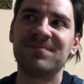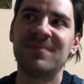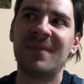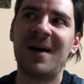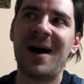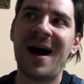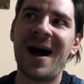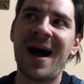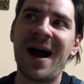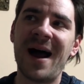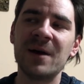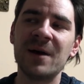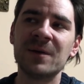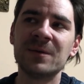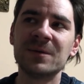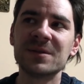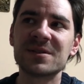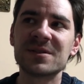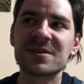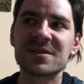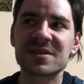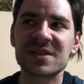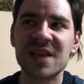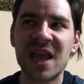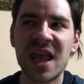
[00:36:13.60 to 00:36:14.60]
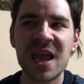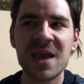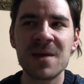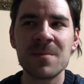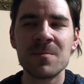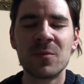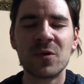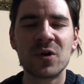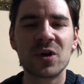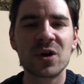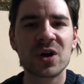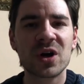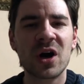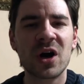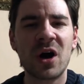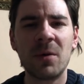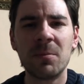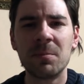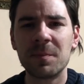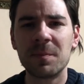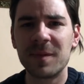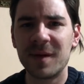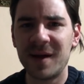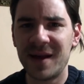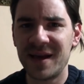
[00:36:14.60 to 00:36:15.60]
i would say more
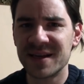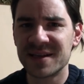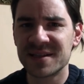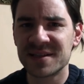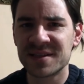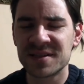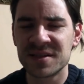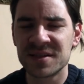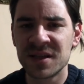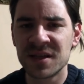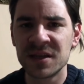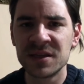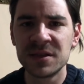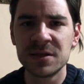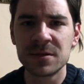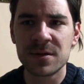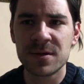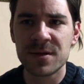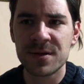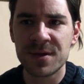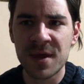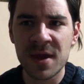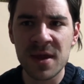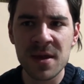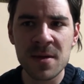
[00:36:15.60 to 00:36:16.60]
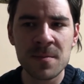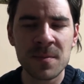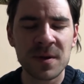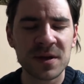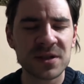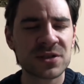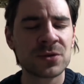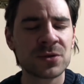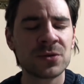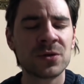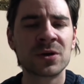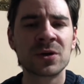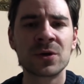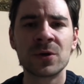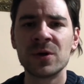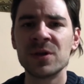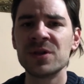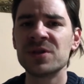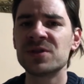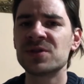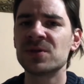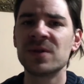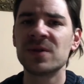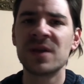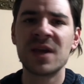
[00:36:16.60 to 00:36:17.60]
complex than you think but you are going
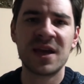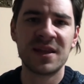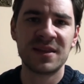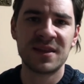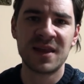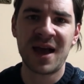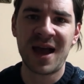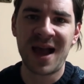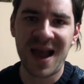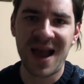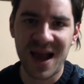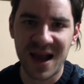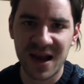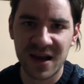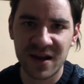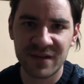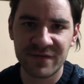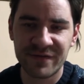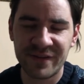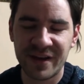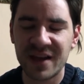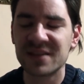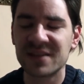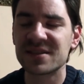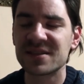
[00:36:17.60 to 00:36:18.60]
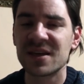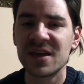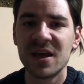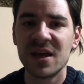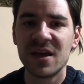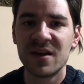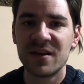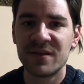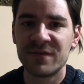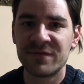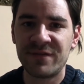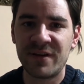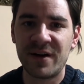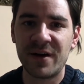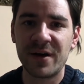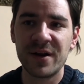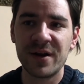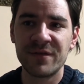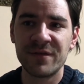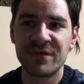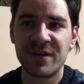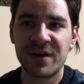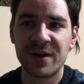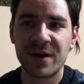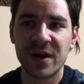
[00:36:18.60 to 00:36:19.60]
to get the hang of it very
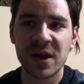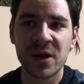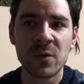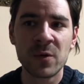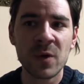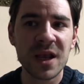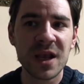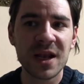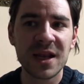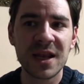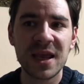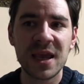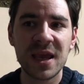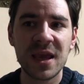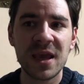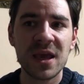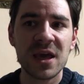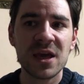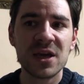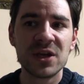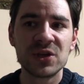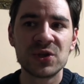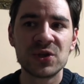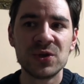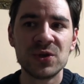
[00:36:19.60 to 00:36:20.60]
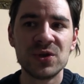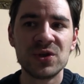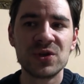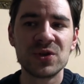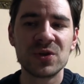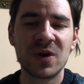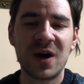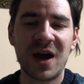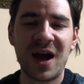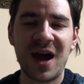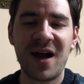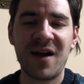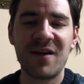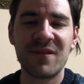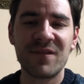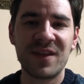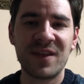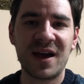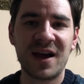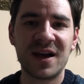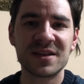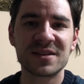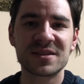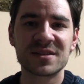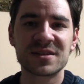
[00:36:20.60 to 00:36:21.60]
very quickly should you have
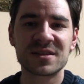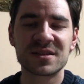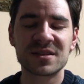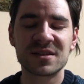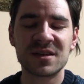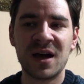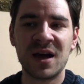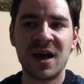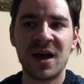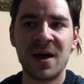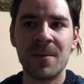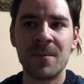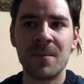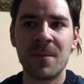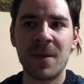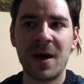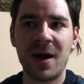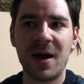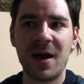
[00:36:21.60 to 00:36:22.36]
that um,